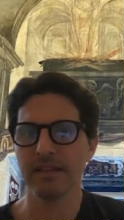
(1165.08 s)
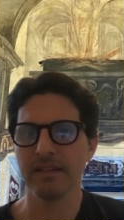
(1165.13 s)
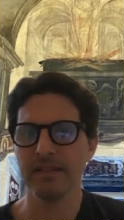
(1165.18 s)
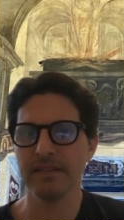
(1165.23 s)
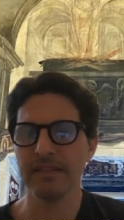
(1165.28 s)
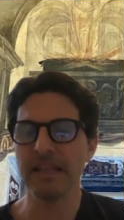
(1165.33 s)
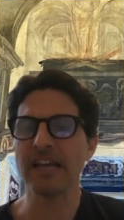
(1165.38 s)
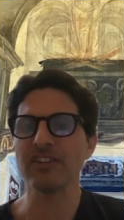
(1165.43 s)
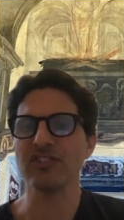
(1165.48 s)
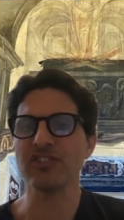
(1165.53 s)

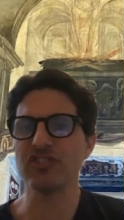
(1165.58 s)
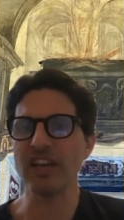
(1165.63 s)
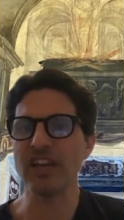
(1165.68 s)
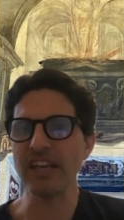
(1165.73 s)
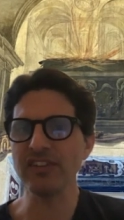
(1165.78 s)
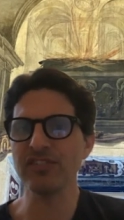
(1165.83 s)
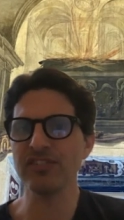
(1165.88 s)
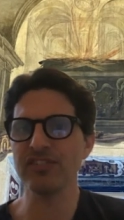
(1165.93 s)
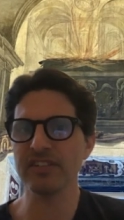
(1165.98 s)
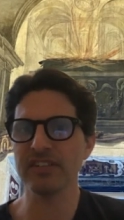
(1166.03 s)
not
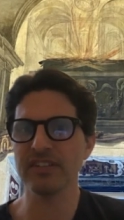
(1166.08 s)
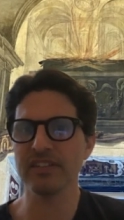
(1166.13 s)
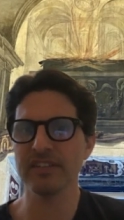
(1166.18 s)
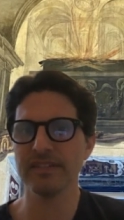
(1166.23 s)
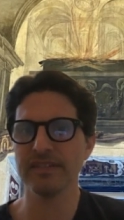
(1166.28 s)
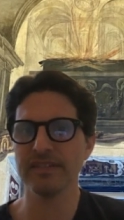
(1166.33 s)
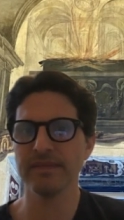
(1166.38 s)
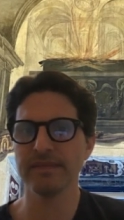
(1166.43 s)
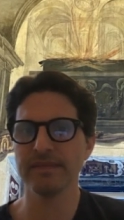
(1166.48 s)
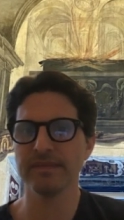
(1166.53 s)
chaste,
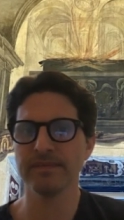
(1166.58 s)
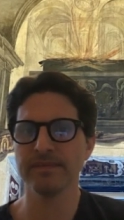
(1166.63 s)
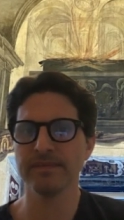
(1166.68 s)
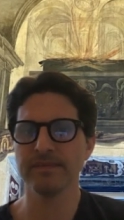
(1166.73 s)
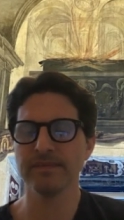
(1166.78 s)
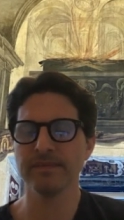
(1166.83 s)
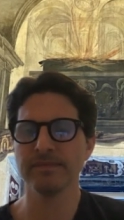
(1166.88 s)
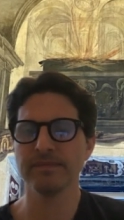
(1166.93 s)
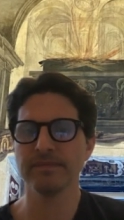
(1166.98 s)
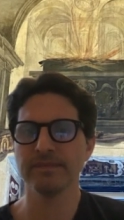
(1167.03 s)

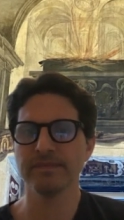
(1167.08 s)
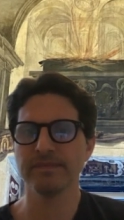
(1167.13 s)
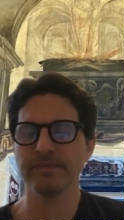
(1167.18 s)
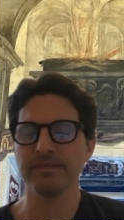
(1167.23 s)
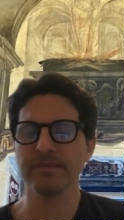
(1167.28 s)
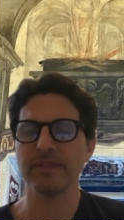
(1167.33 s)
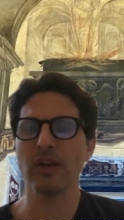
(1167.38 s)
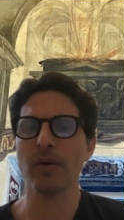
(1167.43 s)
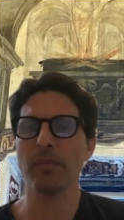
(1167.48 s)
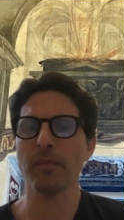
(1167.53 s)

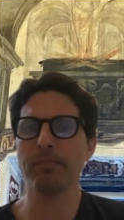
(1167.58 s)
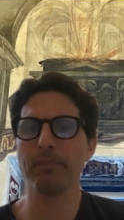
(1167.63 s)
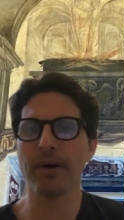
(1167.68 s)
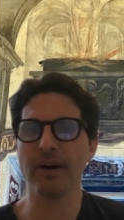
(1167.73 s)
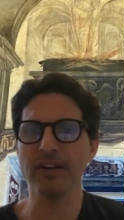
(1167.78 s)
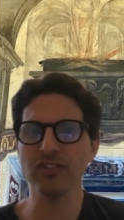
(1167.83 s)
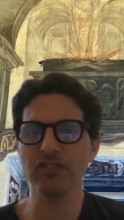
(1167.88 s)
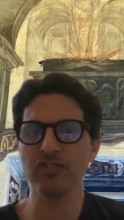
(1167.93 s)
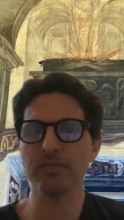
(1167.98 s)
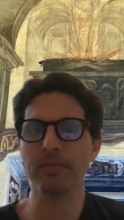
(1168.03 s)
they are
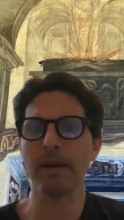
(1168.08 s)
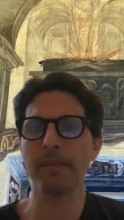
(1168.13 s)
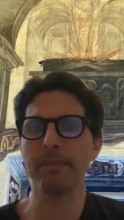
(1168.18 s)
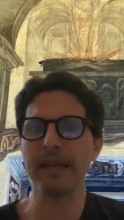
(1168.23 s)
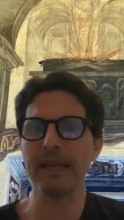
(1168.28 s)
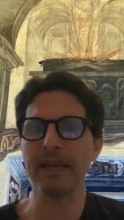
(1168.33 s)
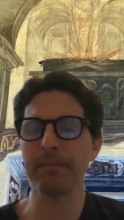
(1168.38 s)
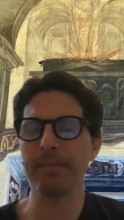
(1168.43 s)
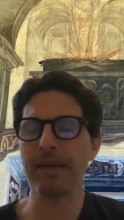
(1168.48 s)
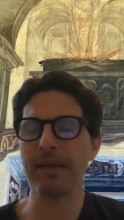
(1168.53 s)
punished by
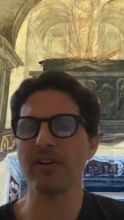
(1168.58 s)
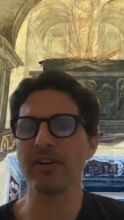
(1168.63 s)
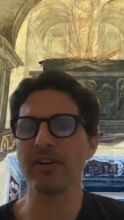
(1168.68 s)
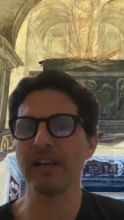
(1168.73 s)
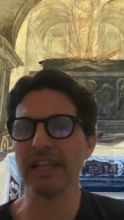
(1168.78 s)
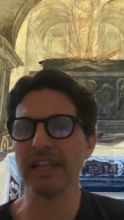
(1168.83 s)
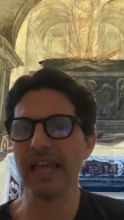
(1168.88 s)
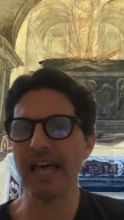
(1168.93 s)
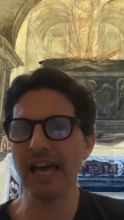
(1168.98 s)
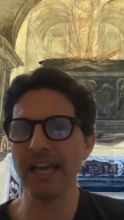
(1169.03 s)
being buried
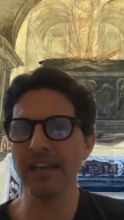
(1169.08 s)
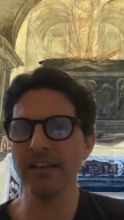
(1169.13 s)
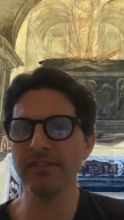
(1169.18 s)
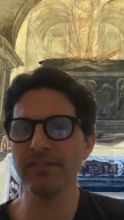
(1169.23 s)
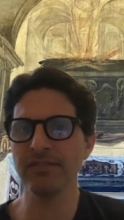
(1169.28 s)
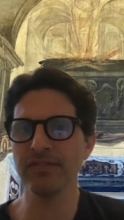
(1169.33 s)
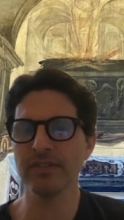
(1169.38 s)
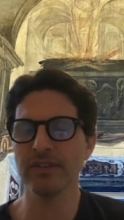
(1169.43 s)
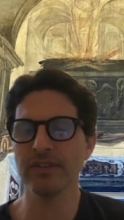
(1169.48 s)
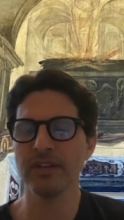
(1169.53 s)

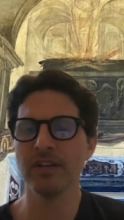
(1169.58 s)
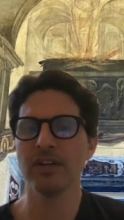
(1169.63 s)
alive.